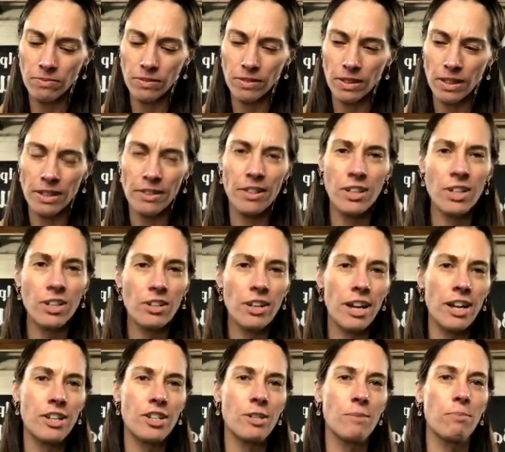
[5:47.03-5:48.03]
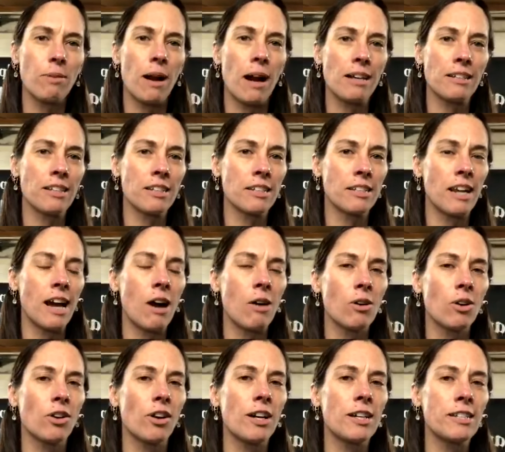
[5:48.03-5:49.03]
in the creation process, and how
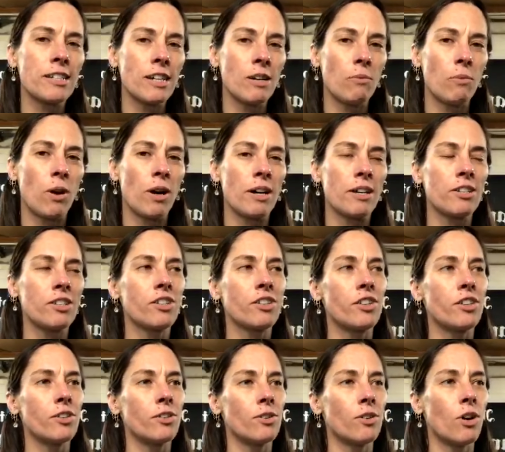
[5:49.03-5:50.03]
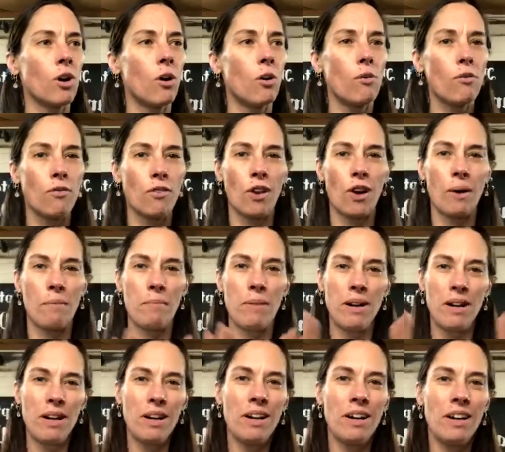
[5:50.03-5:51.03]
crazy it was to go from
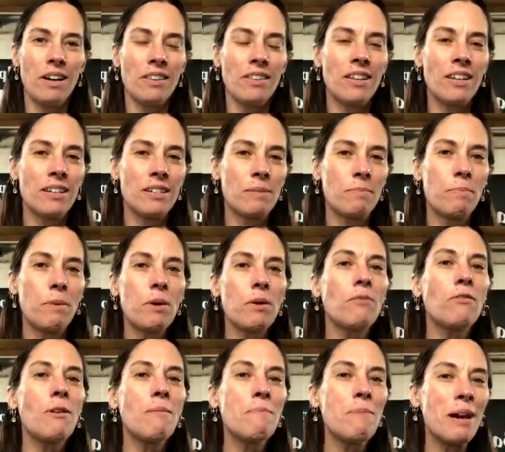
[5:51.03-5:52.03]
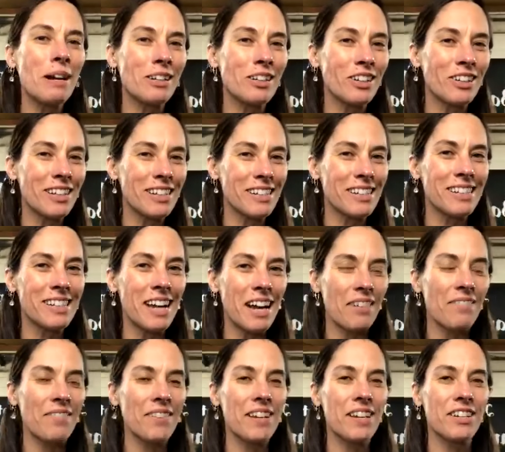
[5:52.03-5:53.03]
this beautiful picture that
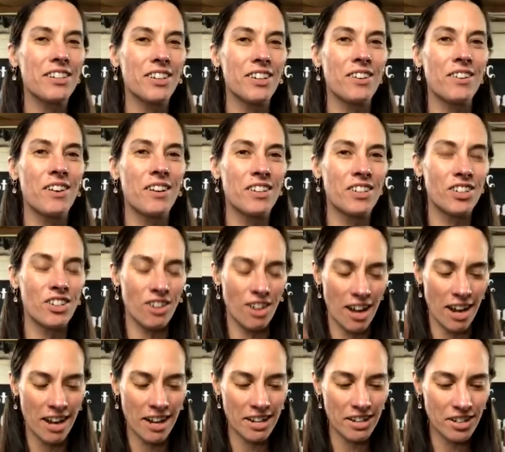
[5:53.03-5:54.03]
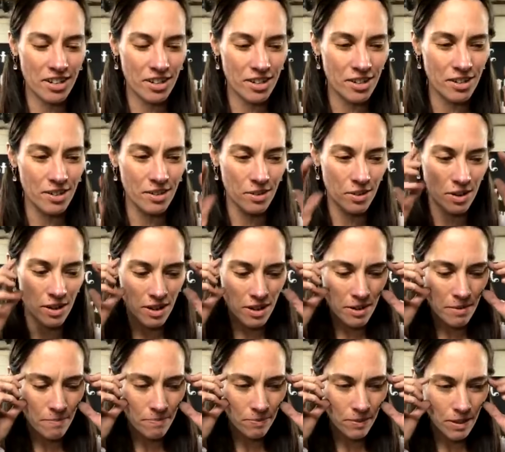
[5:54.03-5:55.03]
Stephanie drew and trying to
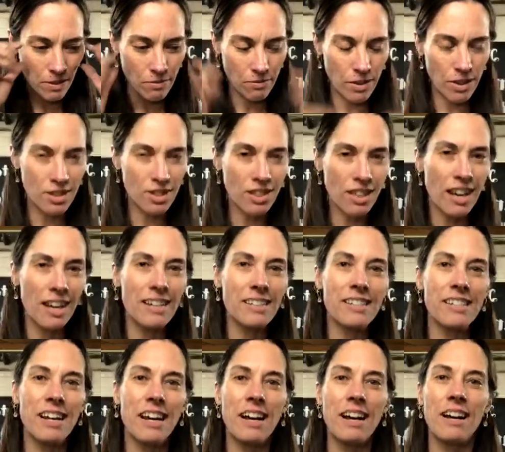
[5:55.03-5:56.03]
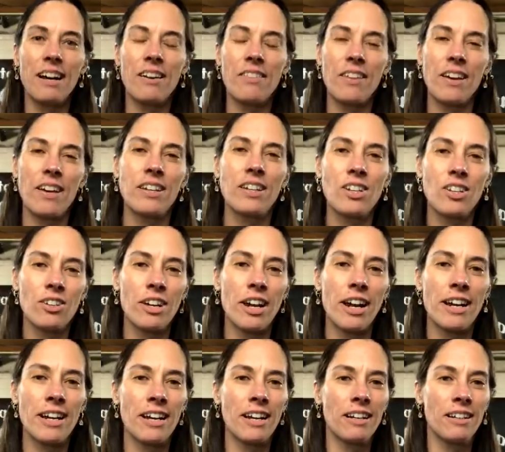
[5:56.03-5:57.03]
visualize that and then
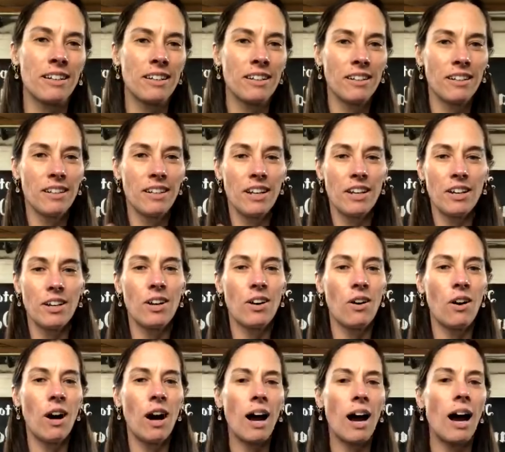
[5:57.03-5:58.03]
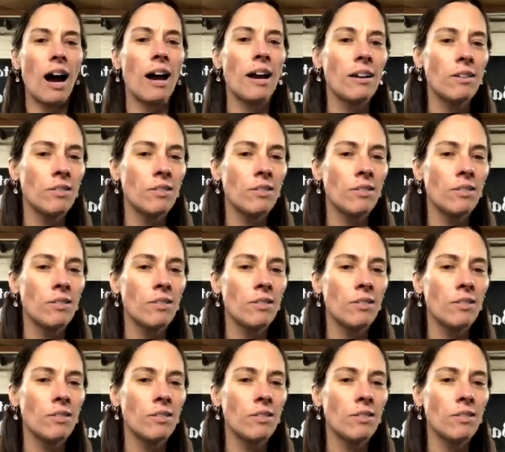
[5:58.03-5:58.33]
create it. You know, I